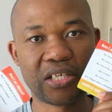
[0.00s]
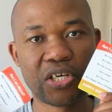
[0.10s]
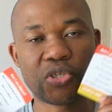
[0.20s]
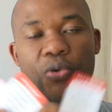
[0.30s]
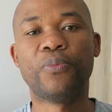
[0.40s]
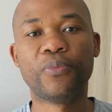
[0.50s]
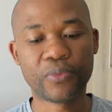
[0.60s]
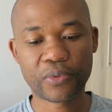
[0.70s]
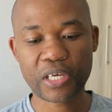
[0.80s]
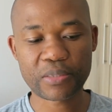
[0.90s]
So
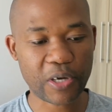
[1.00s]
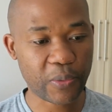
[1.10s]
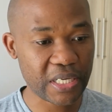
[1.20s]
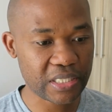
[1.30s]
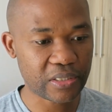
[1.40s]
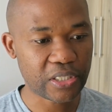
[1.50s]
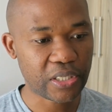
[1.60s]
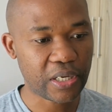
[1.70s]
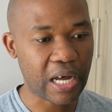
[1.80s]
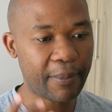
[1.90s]
here's my question.
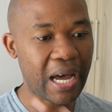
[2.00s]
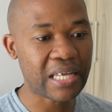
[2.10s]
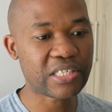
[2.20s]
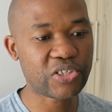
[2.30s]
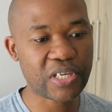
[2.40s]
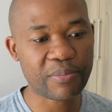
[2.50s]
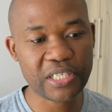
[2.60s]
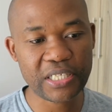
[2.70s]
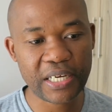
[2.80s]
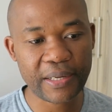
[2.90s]
My answer to
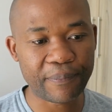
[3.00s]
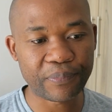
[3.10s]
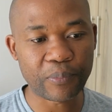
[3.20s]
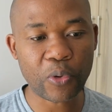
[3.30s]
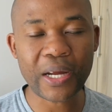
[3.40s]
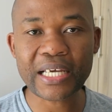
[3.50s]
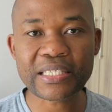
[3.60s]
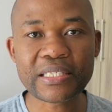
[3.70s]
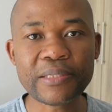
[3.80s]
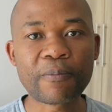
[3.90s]
Jabulile
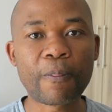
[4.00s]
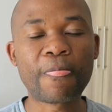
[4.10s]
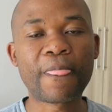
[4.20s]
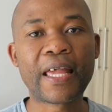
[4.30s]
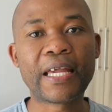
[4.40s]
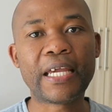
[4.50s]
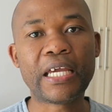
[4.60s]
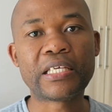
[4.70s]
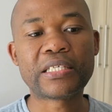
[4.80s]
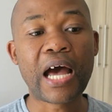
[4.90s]
Kwanatsi
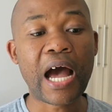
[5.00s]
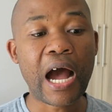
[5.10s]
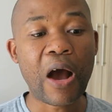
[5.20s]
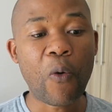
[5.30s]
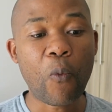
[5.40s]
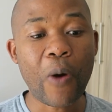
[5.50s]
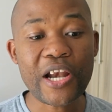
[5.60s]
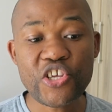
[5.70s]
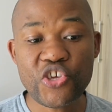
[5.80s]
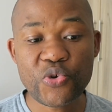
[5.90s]
is,
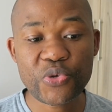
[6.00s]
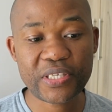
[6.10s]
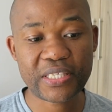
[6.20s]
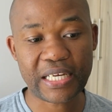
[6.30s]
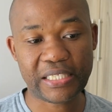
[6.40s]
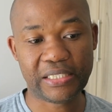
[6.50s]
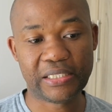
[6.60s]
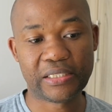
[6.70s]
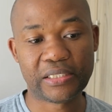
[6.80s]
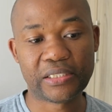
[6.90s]
what do you study
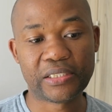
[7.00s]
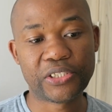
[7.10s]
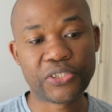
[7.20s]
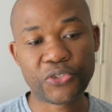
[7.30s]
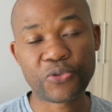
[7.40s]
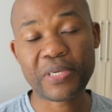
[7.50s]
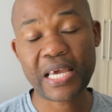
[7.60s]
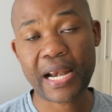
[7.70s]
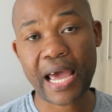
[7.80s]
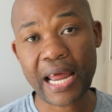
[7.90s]
to be
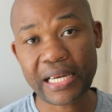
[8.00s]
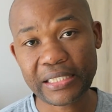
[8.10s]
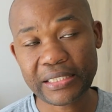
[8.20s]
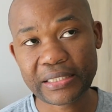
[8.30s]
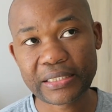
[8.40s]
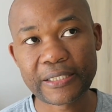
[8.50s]
an analyst?